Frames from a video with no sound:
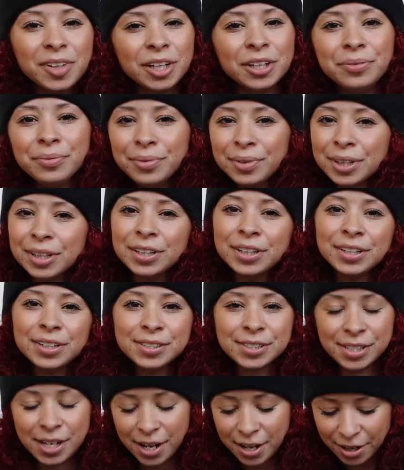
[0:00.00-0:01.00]
I'm really
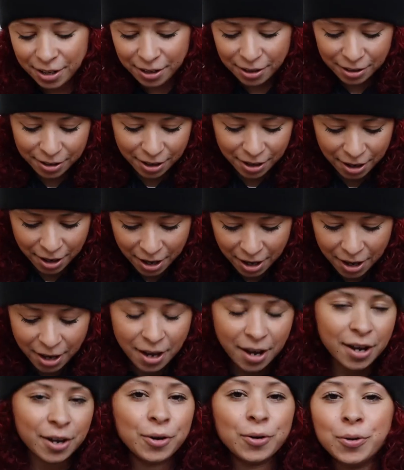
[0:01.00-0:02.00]
excited.
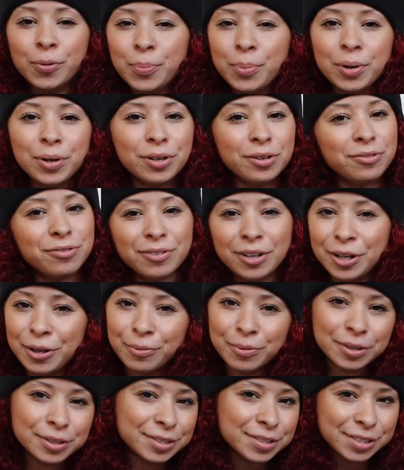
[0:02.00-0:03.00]
I hope if
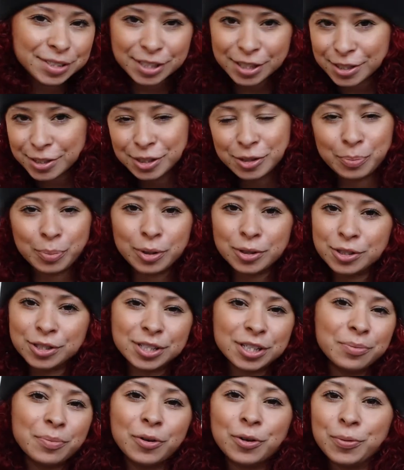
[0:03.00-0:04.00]
anyone decides to
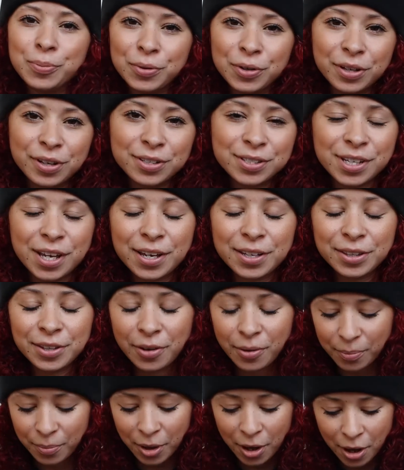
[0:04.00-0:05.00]
purchase them, I hope you guys like
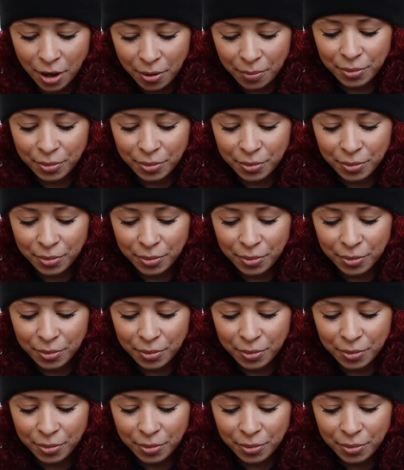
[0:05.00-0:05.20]
them.